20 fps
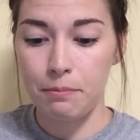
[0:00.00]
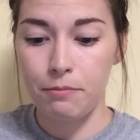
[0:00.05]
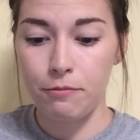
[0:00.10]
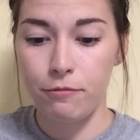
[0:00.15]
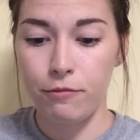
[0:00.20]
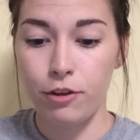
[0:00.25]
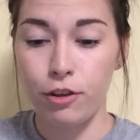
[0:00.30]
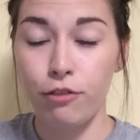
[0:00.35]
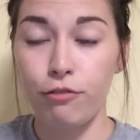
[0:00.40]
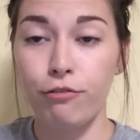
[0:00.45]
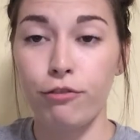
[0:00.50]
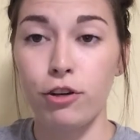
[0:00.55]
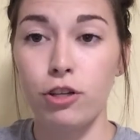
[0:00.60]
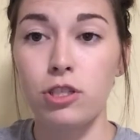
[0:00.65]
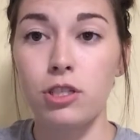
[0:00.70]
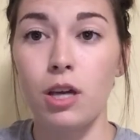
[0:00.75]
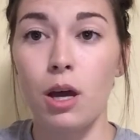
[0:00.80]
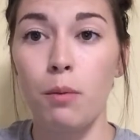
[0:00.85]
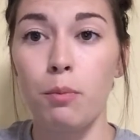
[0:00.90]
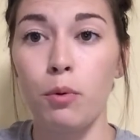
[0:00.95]
For the
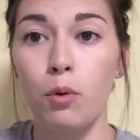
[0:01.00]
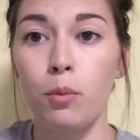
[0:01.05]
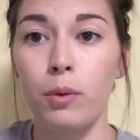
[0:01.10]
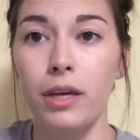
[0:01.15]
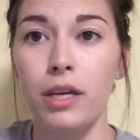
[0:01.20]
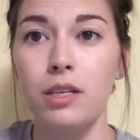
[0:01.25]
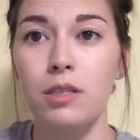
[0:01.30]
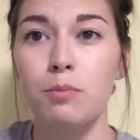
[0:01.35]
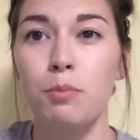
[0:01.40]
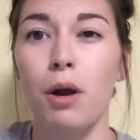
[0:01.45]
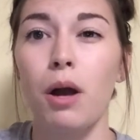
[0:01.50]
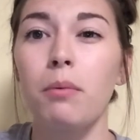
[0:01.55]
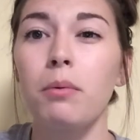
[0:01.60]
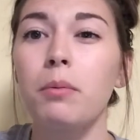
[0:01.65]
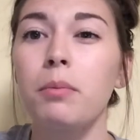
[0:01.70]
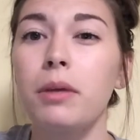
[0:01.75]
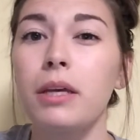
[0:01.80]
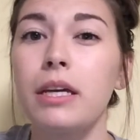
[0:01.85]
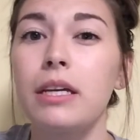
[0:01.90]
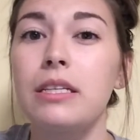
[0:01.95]
first couple weeks,
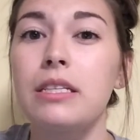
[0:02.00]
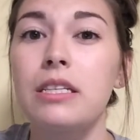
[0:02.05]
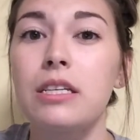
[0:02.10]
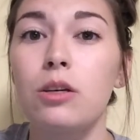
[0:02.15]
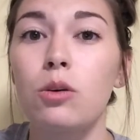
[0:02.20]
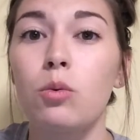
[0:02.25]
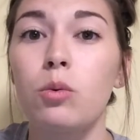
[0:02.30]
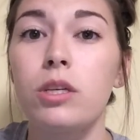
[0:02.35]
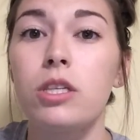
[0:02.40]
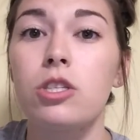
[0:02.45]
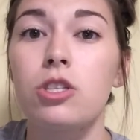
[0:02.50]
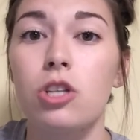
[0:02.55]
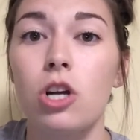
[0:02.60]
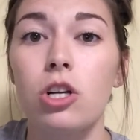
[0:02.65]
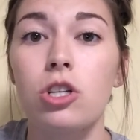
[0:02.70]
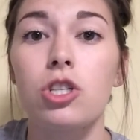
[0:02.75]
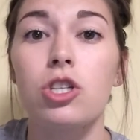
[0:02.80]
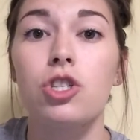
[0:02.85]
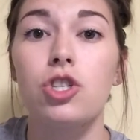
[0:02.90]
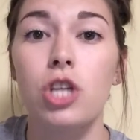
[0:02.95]
probably until we
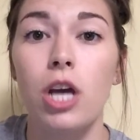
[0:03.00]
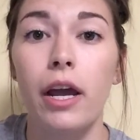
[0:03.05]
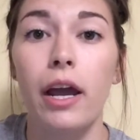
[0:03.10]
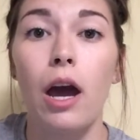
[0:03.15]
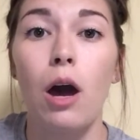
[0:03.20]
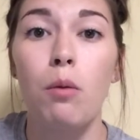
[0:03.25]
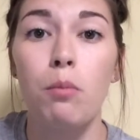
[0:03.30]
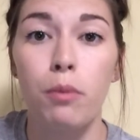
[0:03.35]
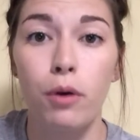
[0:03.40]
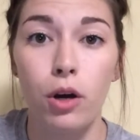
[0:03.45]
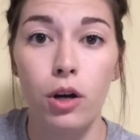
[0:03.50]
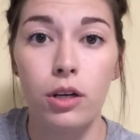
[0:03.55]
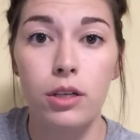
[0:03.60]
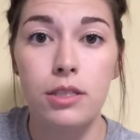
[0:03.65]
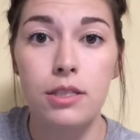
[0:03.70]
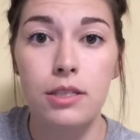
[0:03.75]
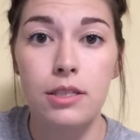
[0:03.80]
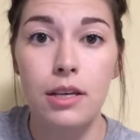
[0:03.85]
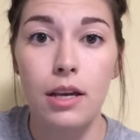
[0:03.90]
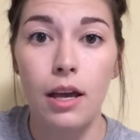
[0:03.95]
start to check out
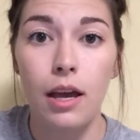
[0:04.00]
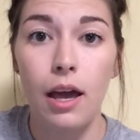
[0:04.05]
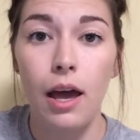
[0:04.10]
books,